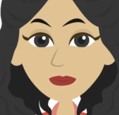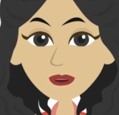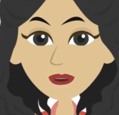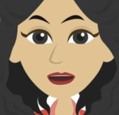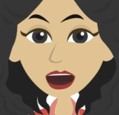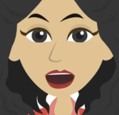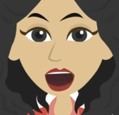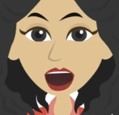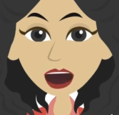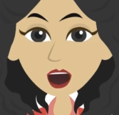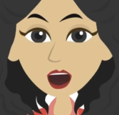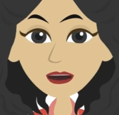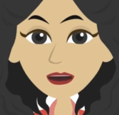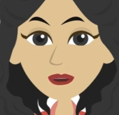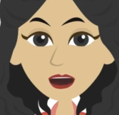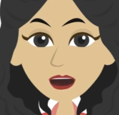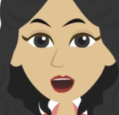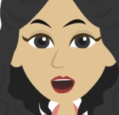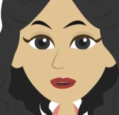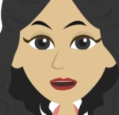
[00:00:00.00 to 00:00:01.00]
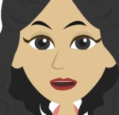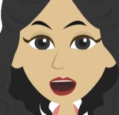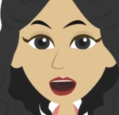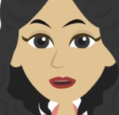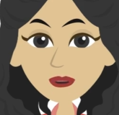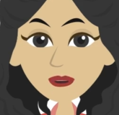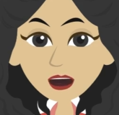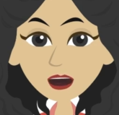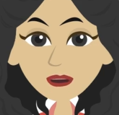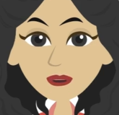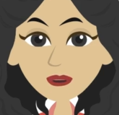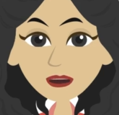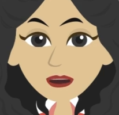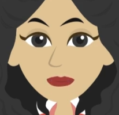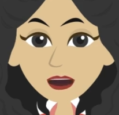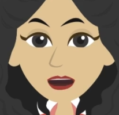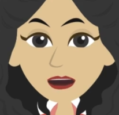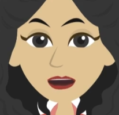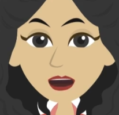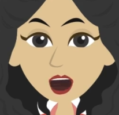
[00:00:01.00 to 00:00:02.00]
One way to use less plastic
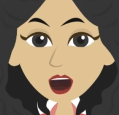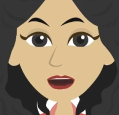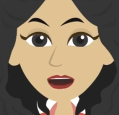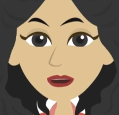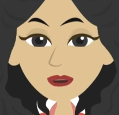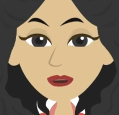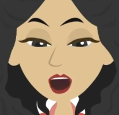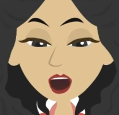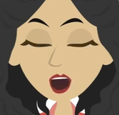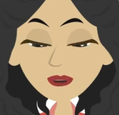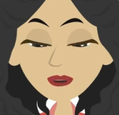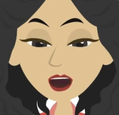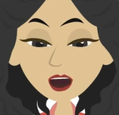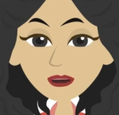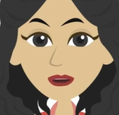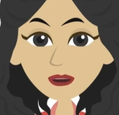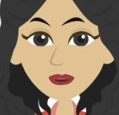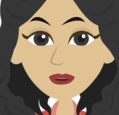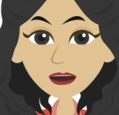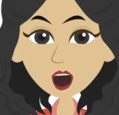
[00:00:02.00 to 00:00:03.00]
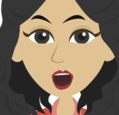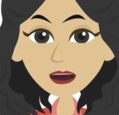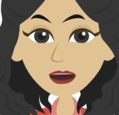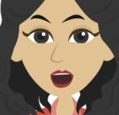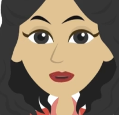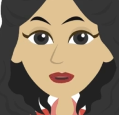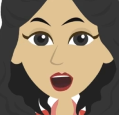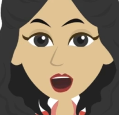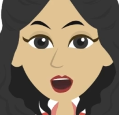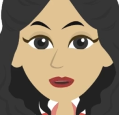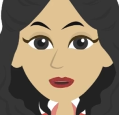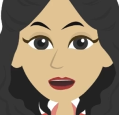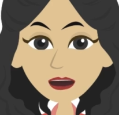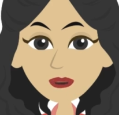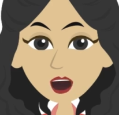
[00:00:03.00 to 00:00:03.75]
is by replacing some of the plastic